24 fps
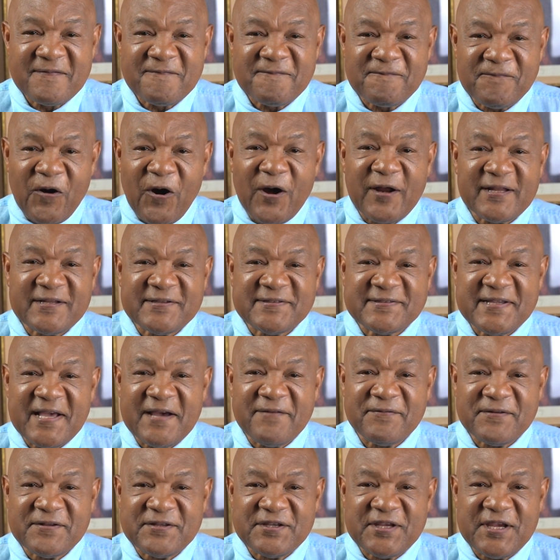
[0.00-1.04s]

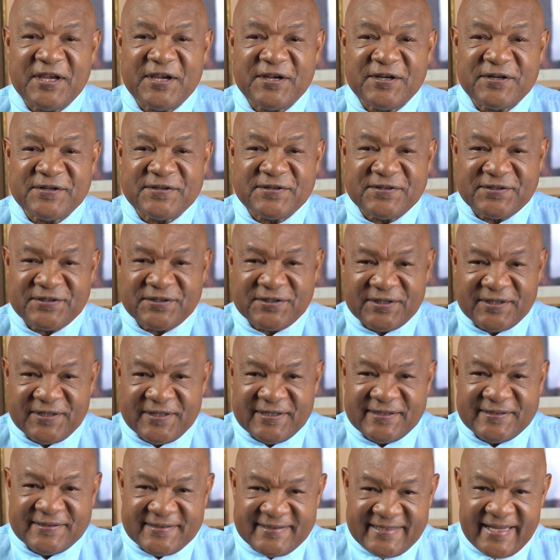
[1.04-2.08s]
47 years to
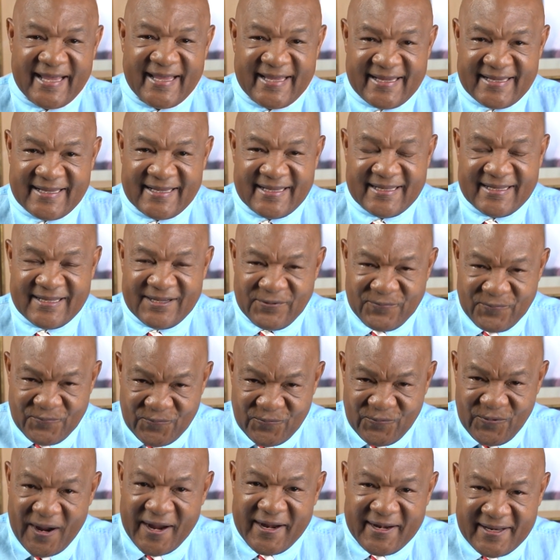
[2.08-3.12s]
this date,
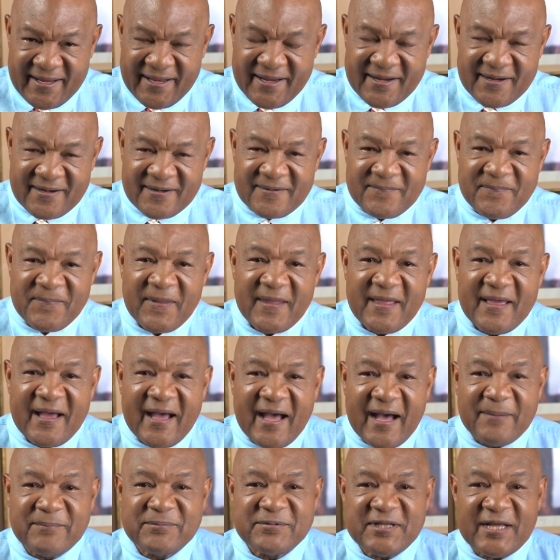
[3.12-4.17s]
right here,
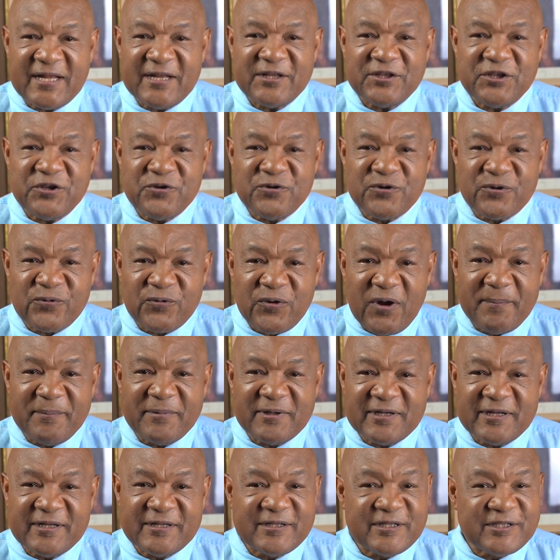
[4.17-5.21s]
I'm telling you, the
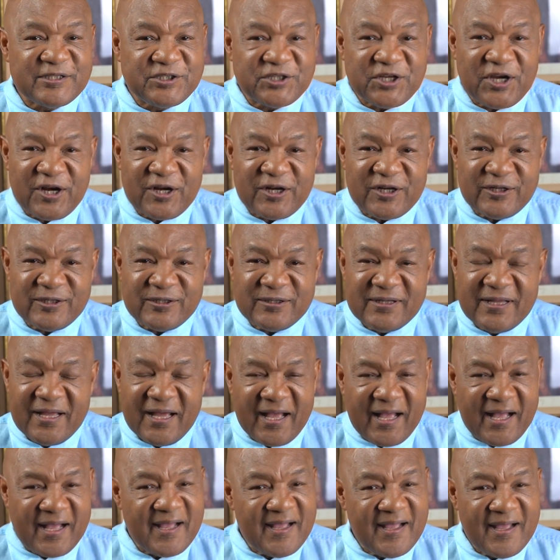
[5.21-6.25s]
rumble in the jungle,
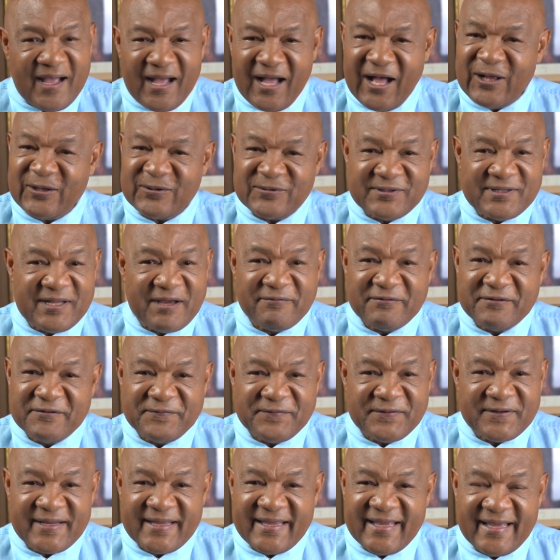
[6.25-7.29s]
I'll never
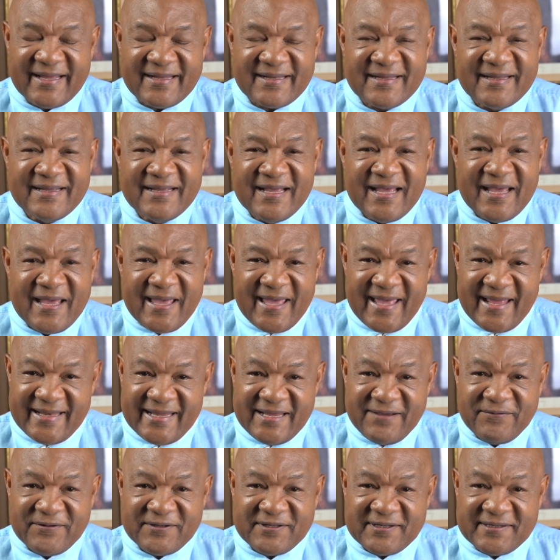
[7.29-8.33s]
forget. And
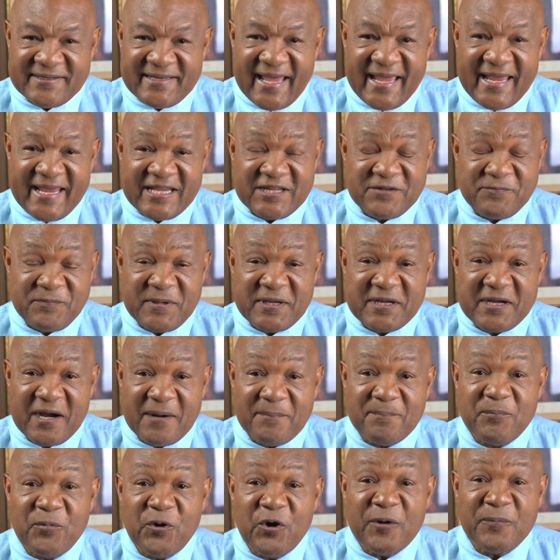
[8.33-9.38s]
even today, it's
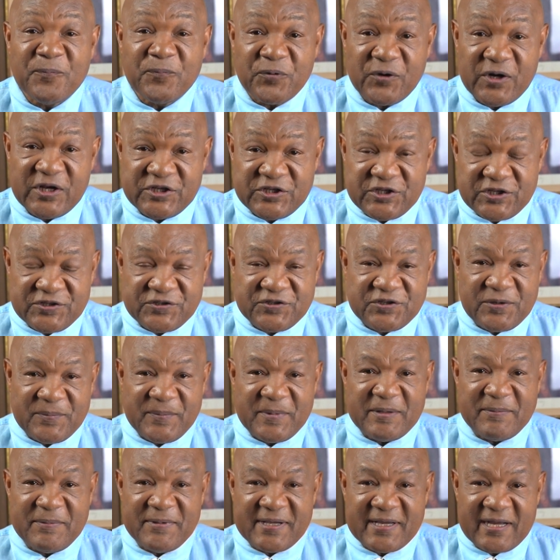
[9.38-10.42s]
become more precious to
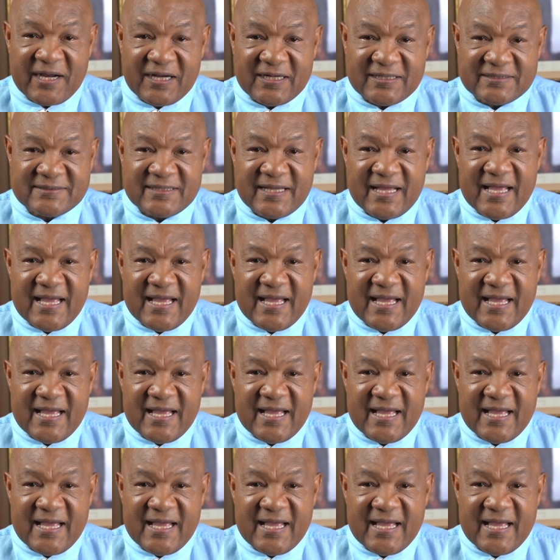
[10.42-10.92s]
me because